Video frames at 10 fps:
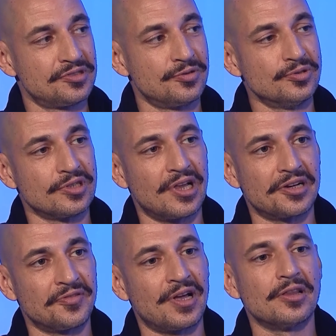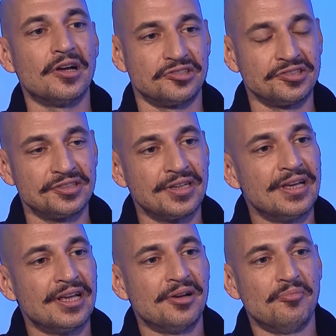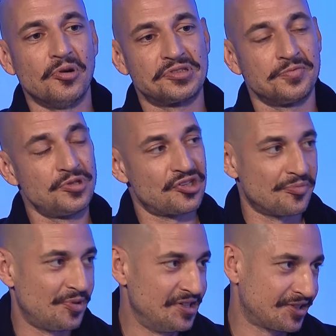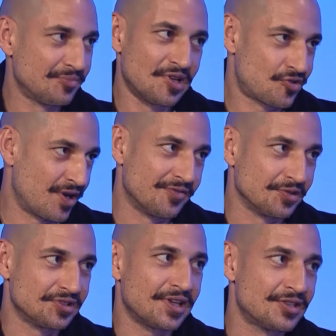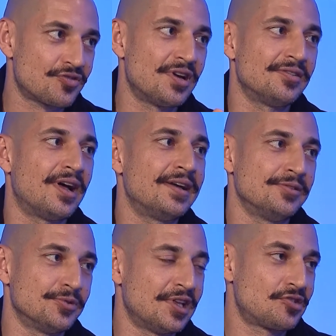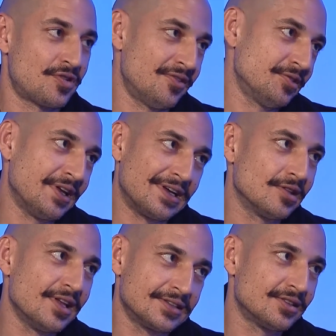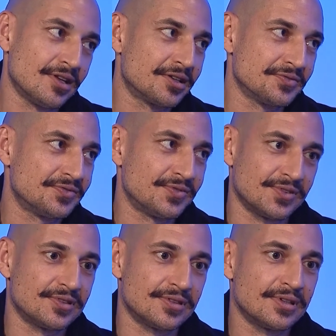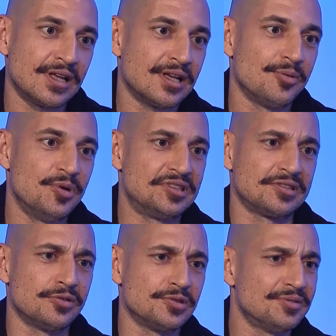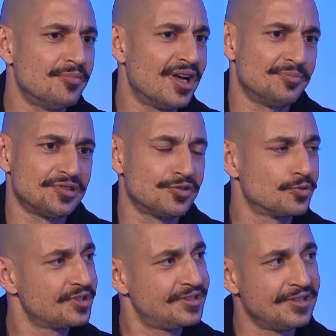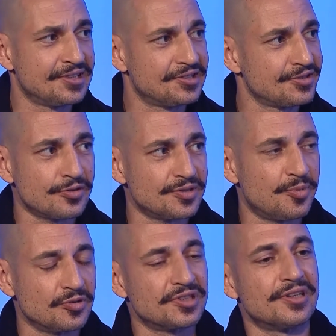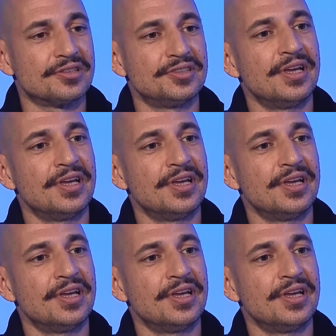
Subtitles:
is doing a lot of collages, most of which are based on my travels. When I travel, I collect a lot of basically all the maps and all the tickets and all the postcards.